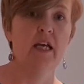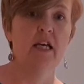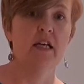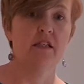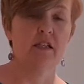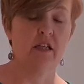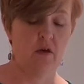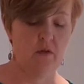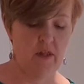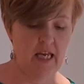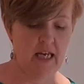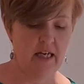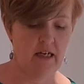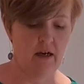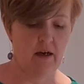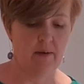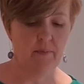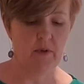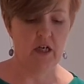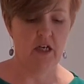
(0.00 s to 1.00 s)
So then
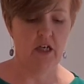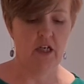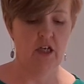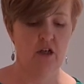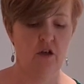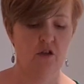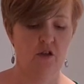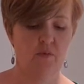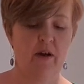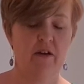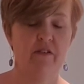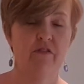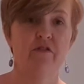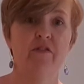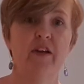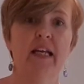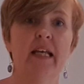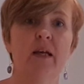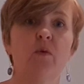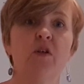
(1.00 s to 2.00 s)
I'm going to use my
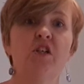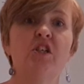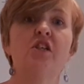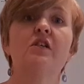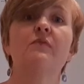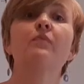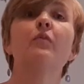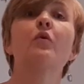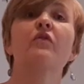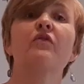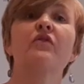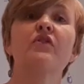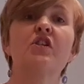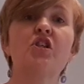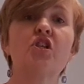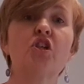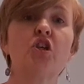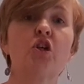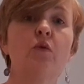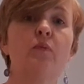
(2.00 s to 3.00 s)
filling, which is more of a
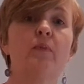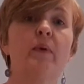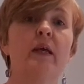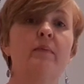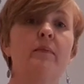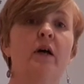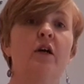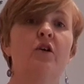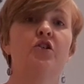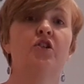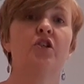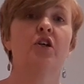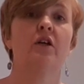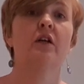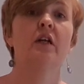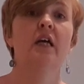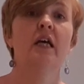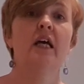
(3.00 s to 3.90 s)
scooping motion,